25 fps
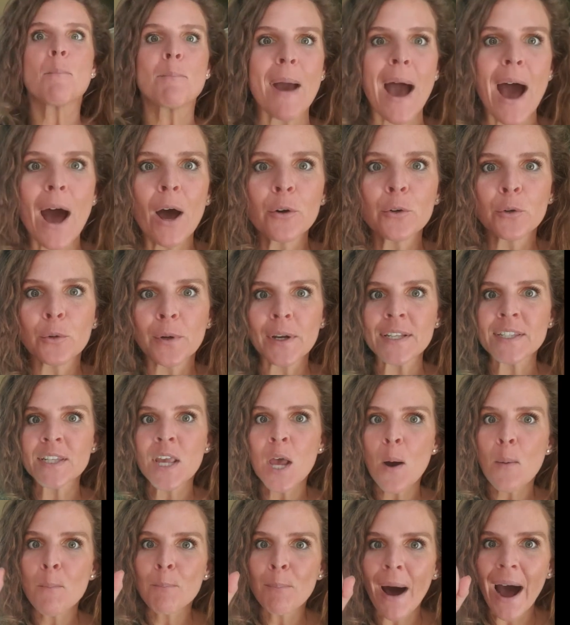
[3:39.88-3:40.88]
Boundaries
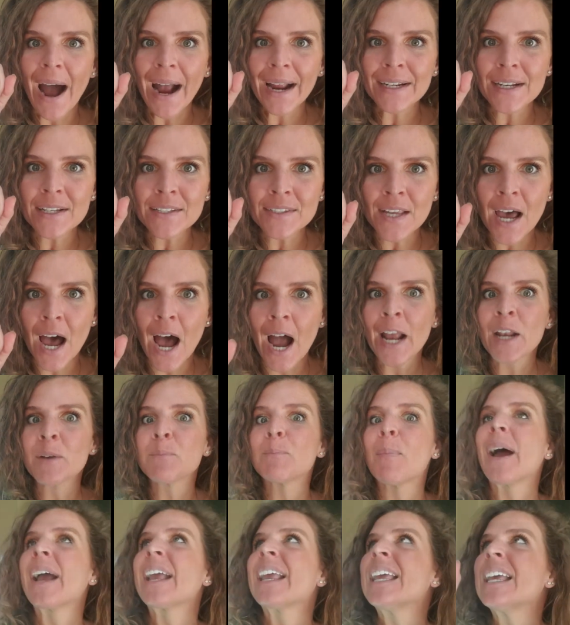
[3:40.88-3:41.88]
by design,
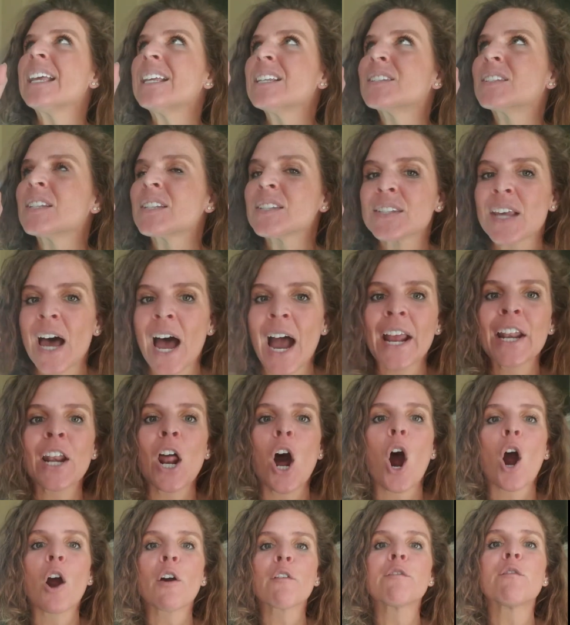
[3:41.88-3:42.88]
by His design,
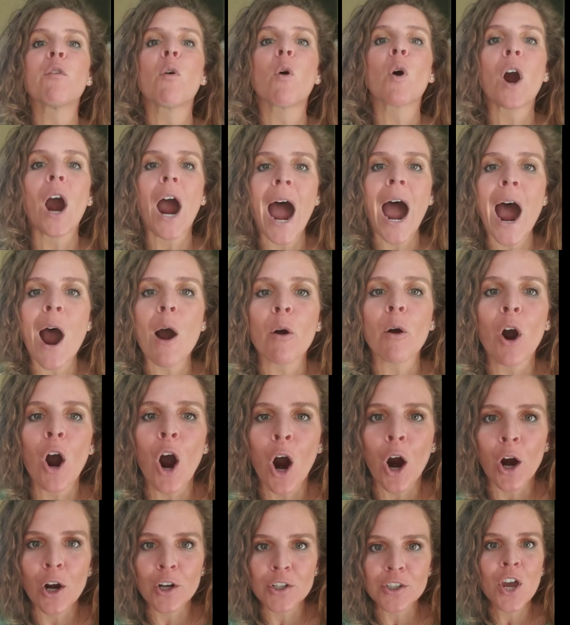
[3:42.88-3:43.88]
are for our
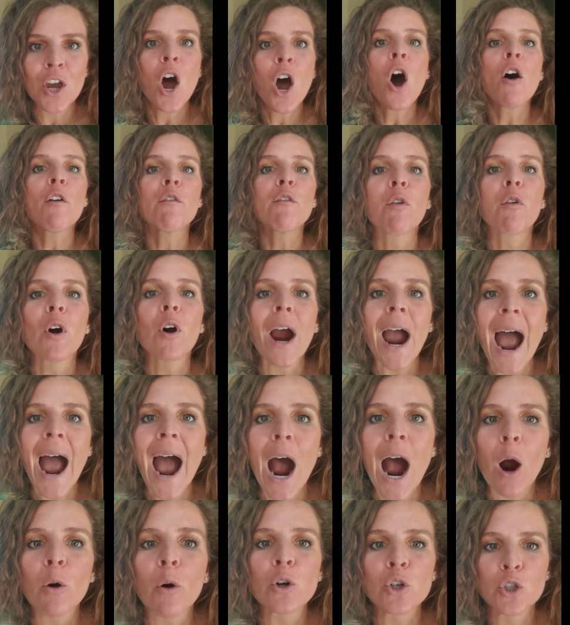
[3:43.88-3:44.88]
hearts, for
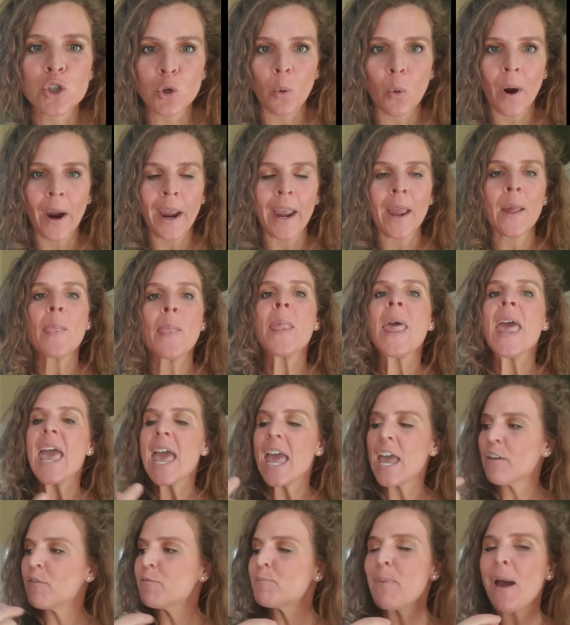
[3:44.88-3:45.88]
our joy.
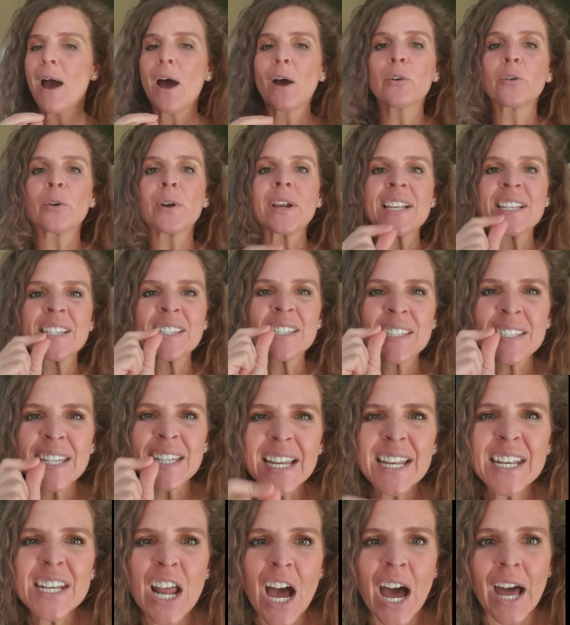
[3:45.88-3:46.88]
If boundaries
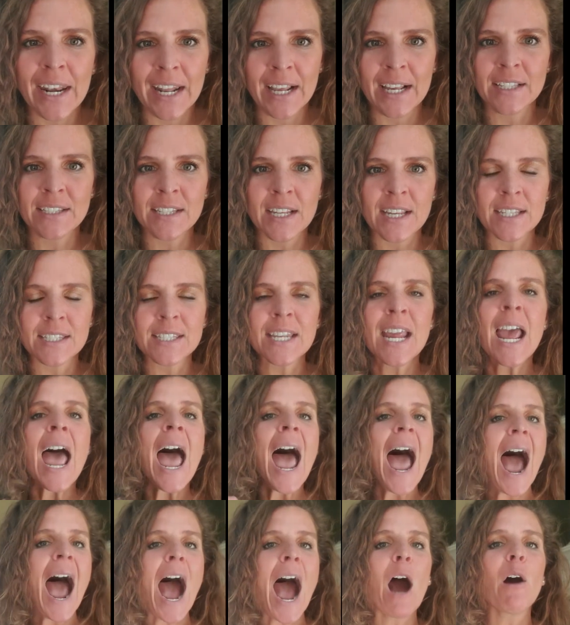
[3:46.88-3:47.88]
did not exist,
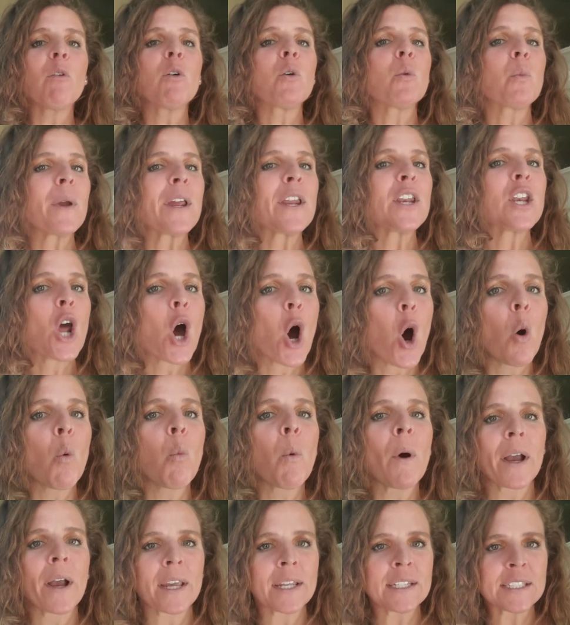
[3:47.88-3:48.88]
how would we know
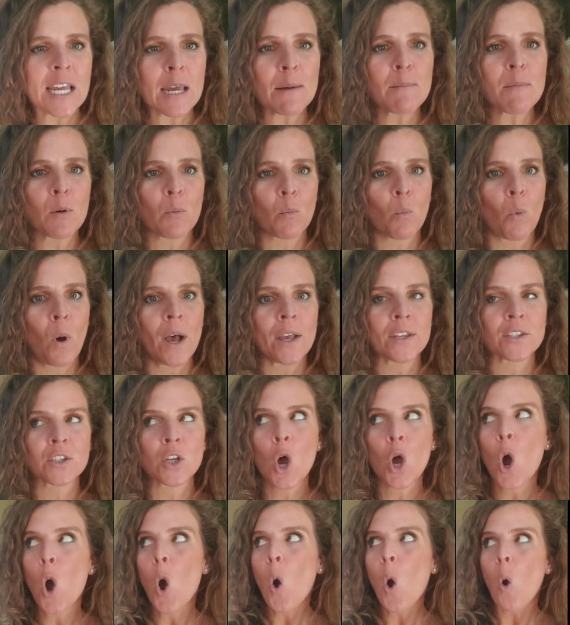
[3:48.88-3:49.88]
what contentment was
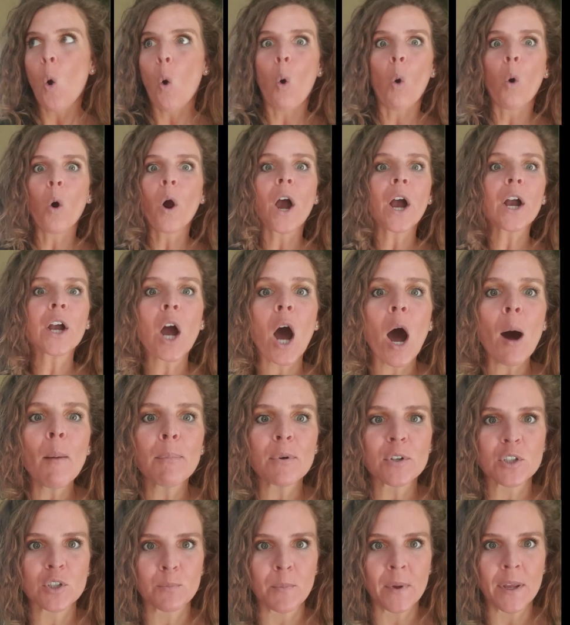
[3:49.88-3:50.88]
or
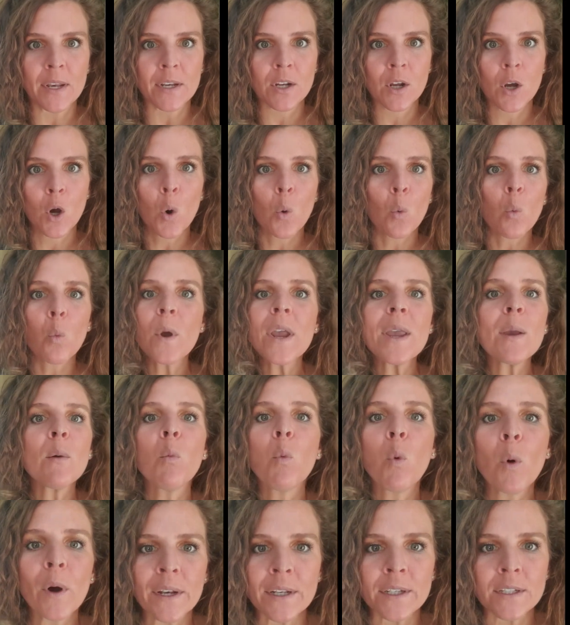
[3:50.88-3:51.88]
accomplishment? We
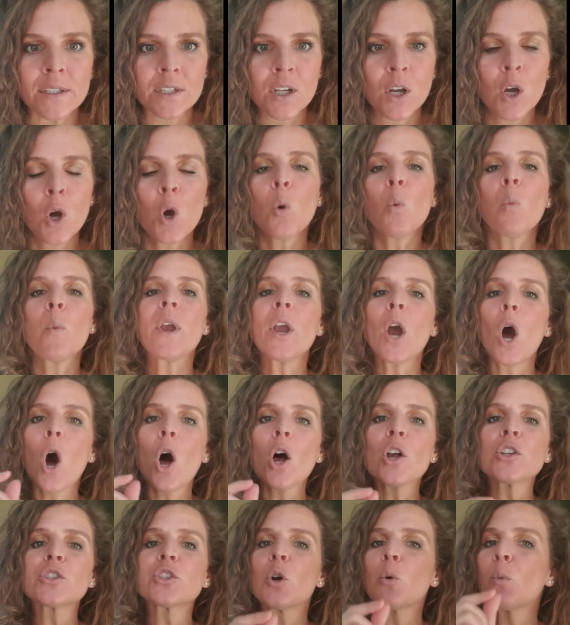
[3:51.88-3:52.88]
wouldn't we
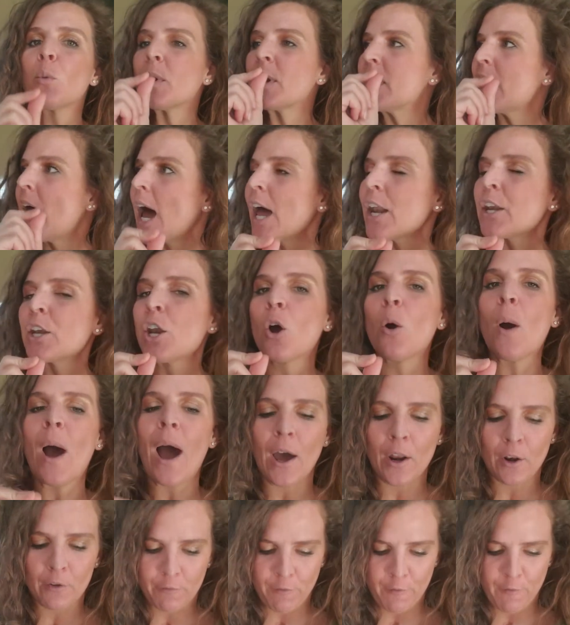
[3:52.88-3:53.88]
also would not know
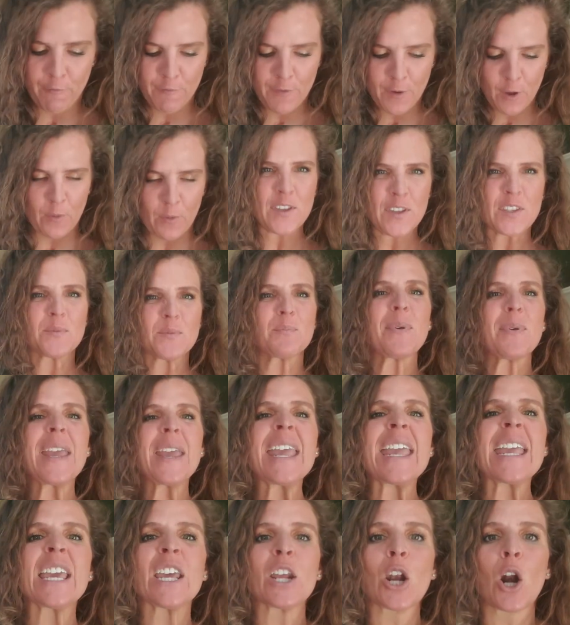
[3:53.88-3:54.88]
how to fulfill this
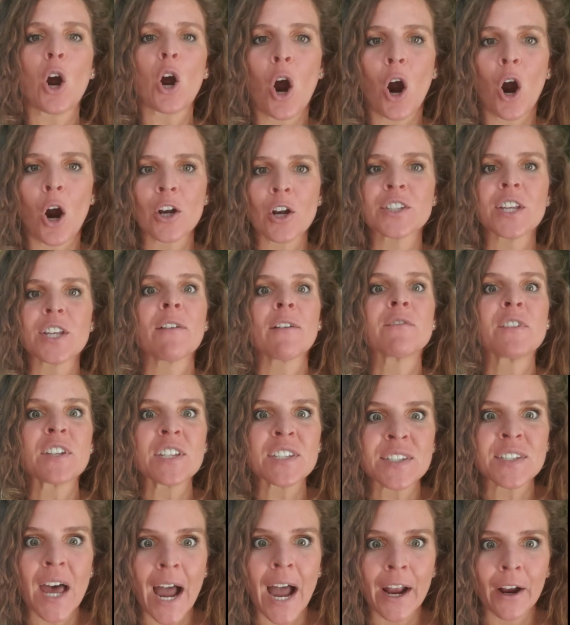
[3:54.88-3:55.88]
ping in our hearts of
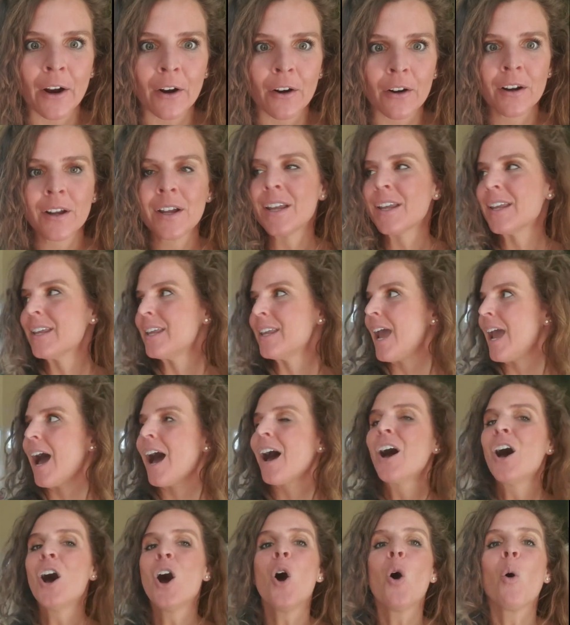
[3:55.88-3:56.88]
desire. Yeah,
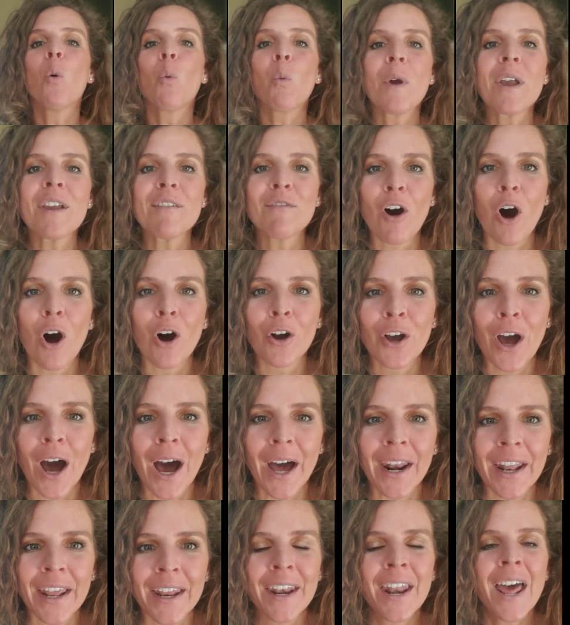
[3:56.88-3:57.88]
we've all
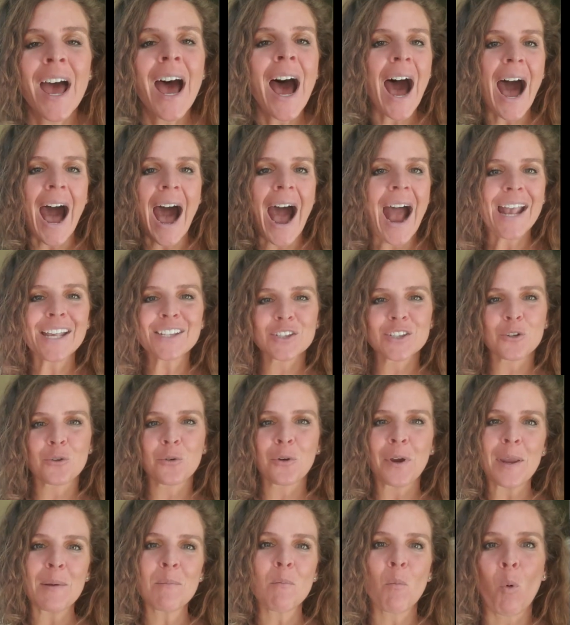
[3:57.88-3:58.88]
got it. Ice
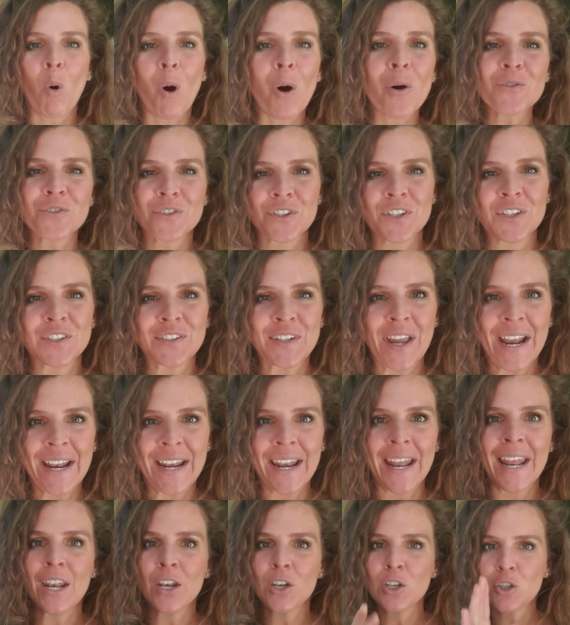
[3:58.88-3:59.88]
cream won't
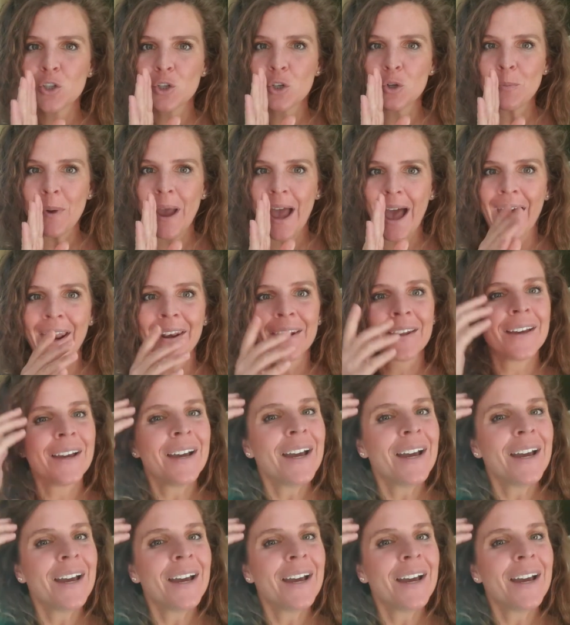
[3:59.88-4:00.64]
sustain it, too bad.